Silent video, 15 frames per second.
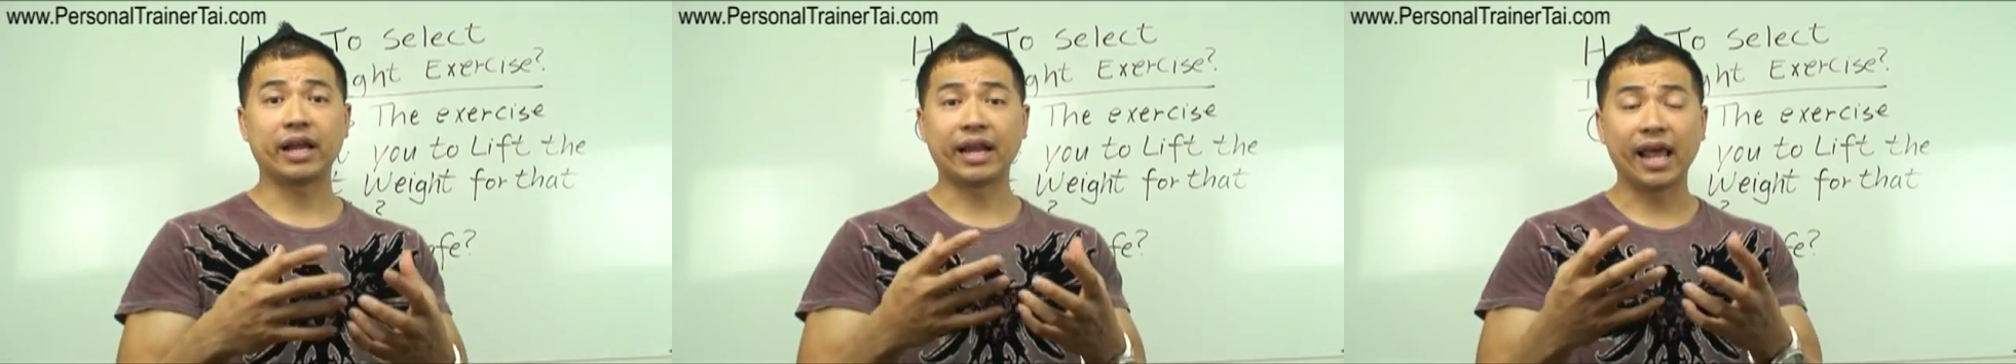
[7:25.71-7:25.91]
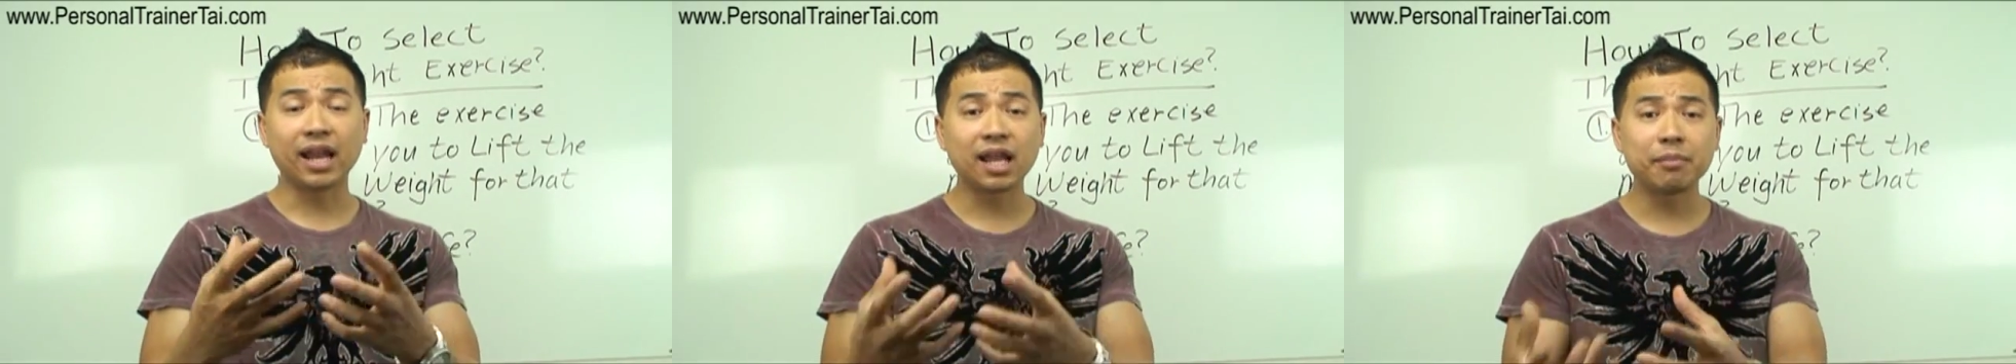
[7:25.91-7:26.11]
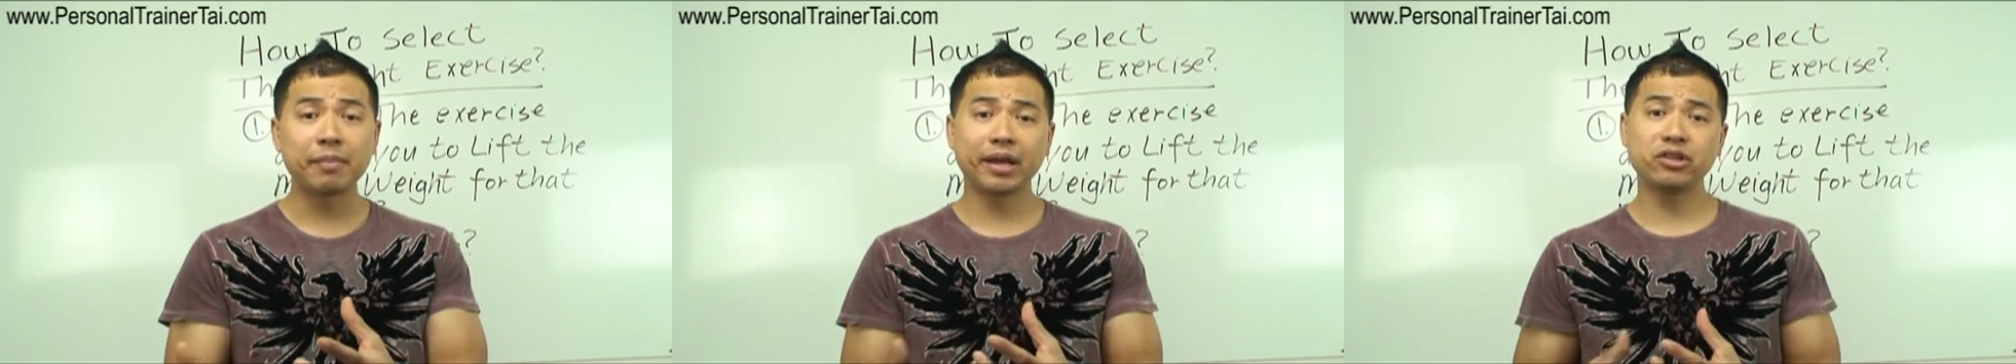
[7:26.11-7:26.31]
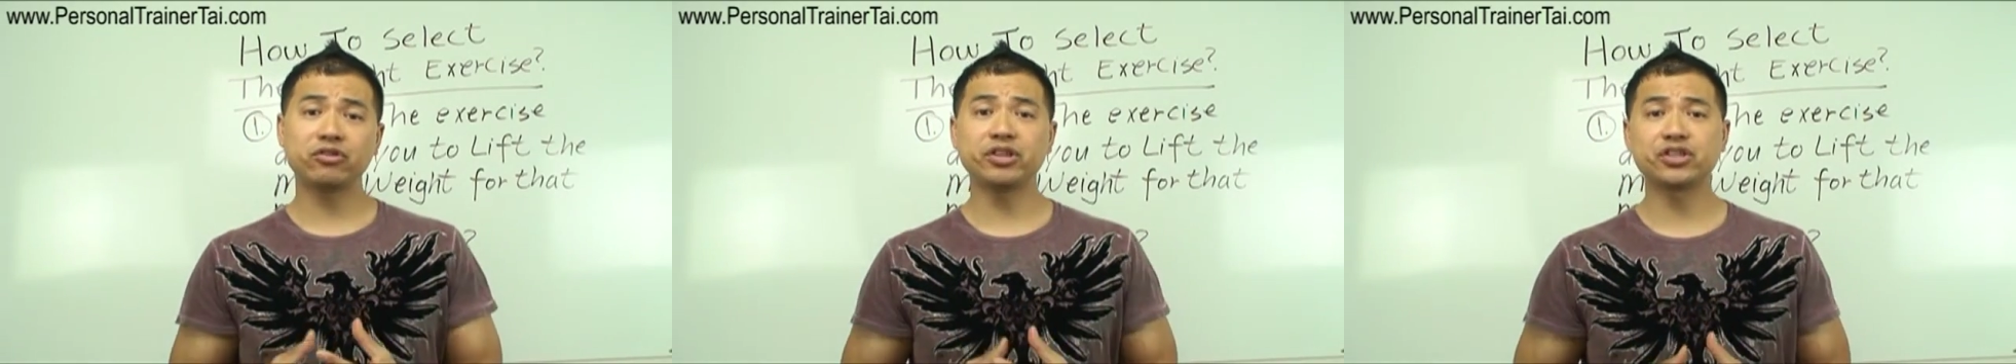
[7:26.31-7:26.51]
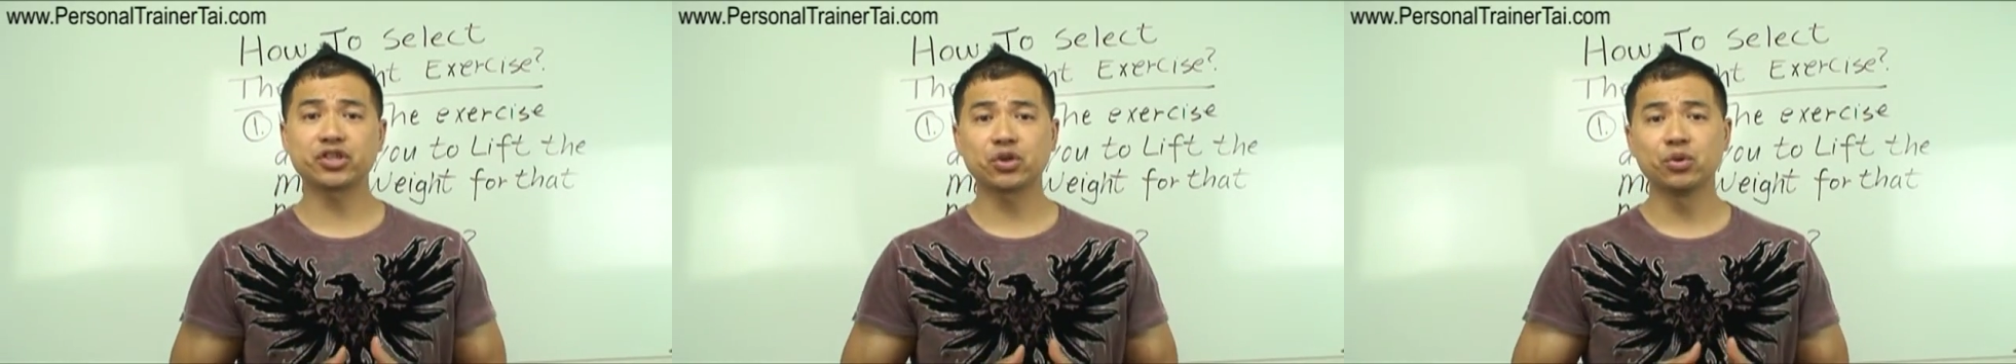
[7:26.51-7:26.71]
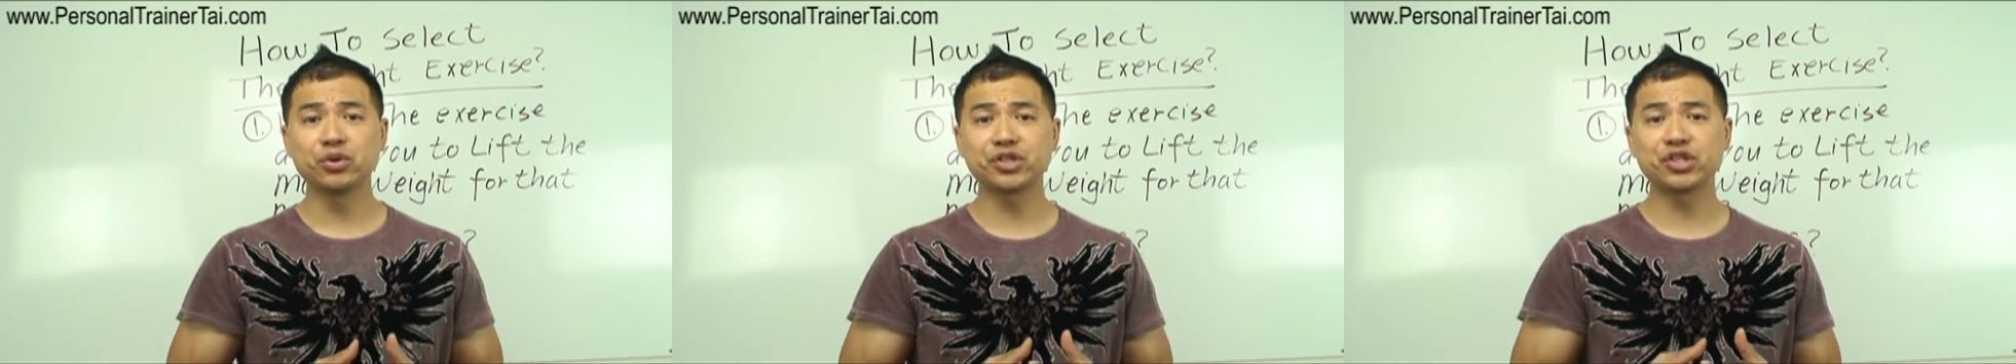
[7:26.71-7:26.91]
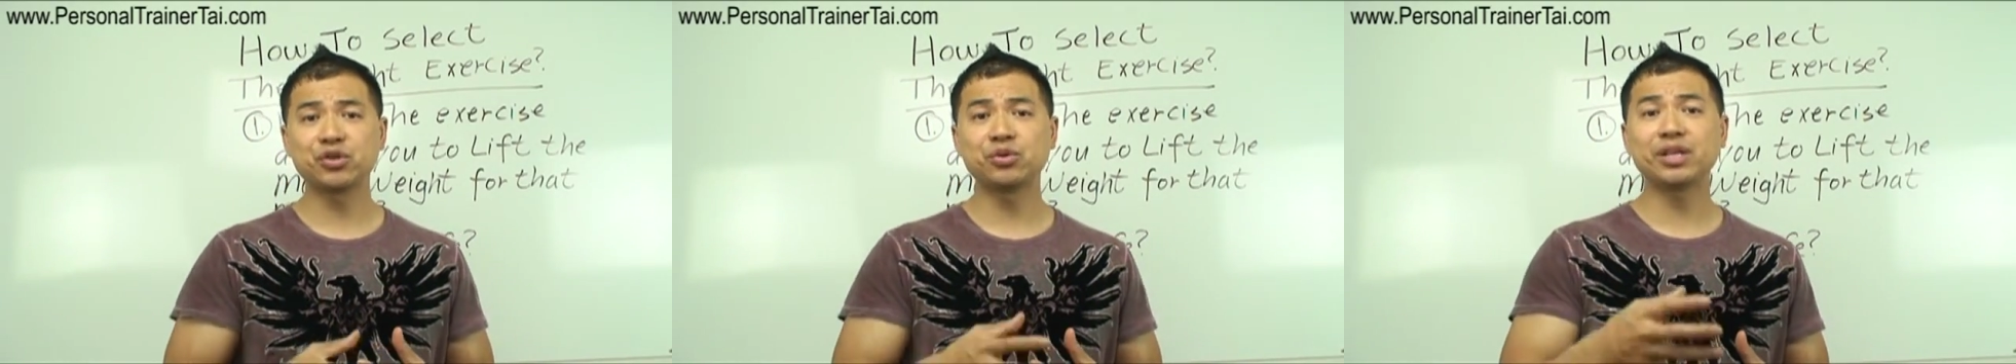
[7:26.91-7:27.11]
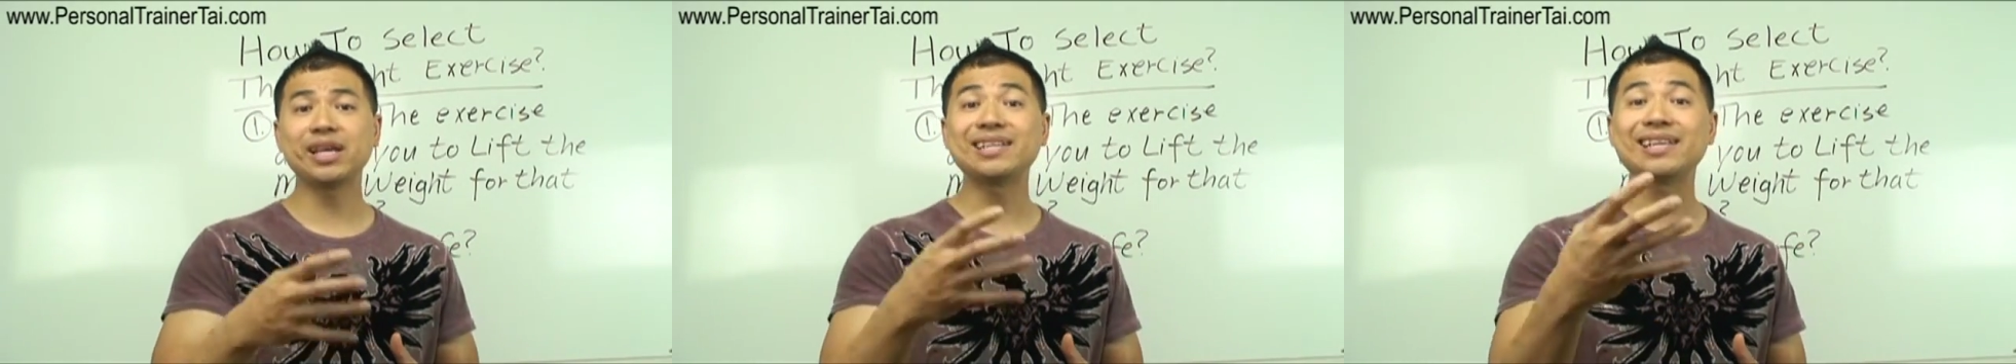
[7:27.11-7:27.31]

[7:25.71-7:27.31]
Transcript: an elementary school student?